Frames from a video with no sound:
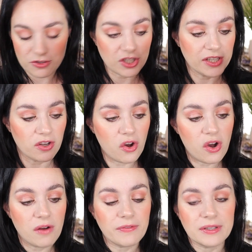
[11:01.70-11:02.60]
sheet
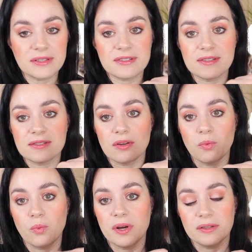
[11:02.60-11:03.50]
off, and this is
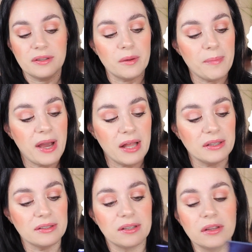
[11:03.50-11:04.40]
what the
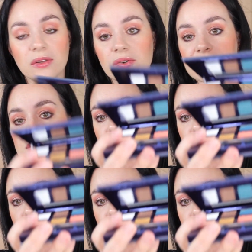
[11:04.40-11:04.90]
palette looks